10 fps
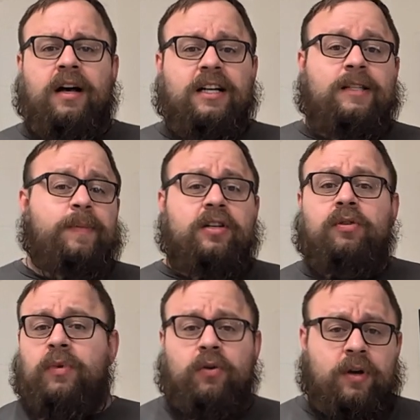
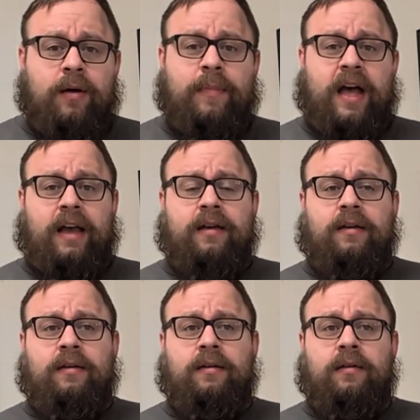especially when you come back
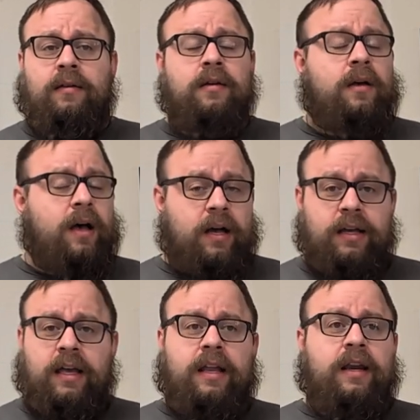
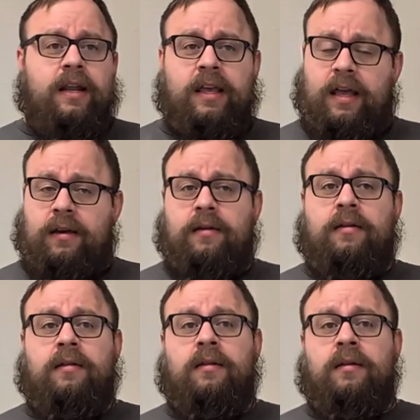again and again.
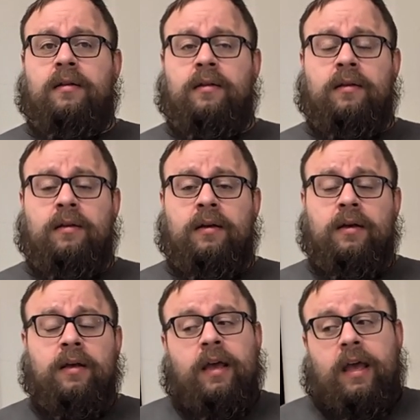
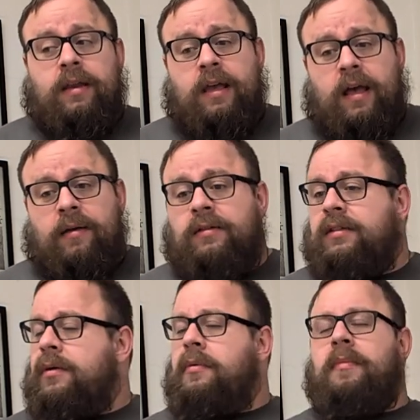And yeah,
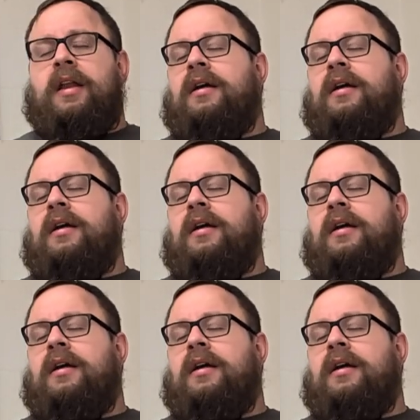someone may